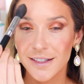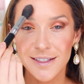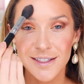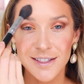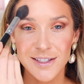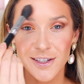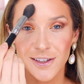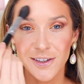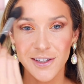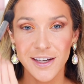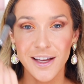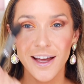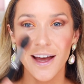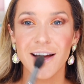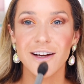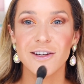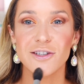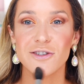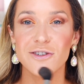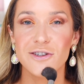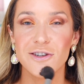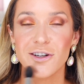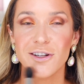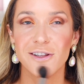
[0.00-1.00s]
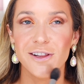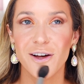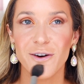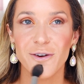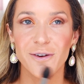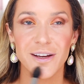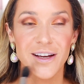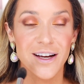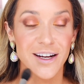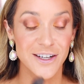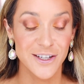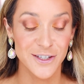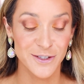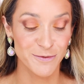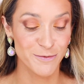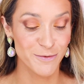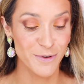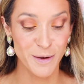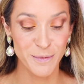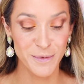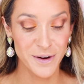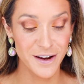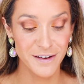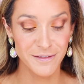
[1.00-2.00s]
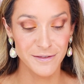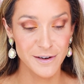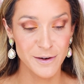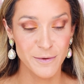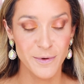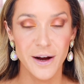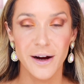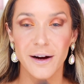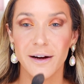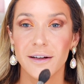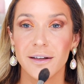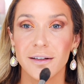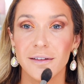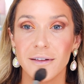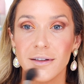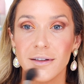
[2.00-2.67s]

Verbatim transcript: to look extra glowy, I just rub it everywhere.